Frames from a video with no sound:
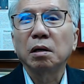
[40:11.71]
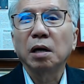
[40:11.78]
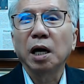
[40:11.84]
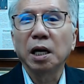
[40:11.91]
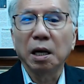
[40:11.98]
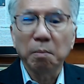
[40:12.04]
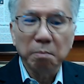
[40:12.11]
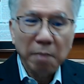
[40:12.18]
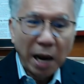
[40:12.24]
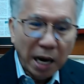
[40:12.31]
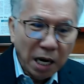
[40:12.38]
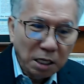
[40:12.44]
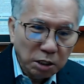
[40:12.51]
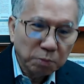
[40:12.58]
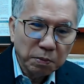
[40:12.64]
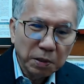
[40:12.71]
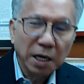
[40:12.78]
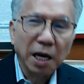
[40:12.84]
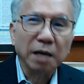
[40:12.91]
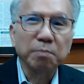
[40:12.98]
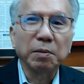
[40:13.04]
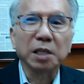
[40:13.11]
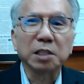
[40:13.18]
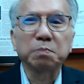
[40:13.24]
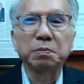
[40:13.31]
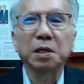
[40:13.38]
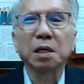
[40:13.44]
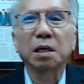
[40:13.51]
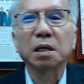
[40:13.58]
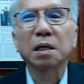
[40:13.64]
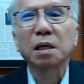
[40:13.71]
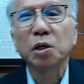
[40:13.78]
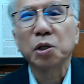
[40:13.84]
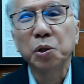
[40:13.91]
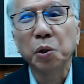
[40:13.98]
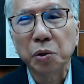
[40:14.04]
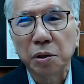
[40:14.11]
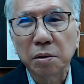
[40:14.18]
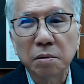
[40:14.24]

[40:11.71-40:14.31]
and the management must be good.